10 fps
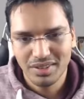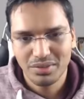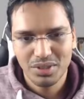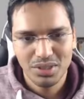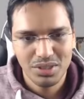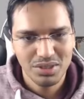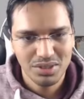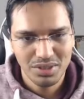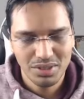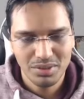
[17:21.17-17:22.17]
which
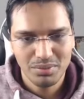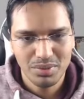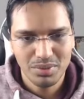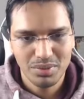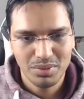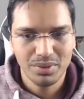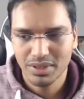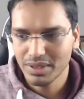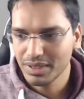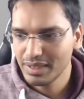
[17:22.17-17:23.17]
is bishop
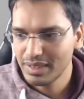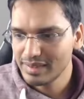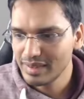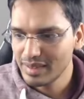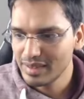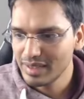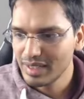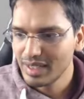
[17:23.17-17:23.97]
e6.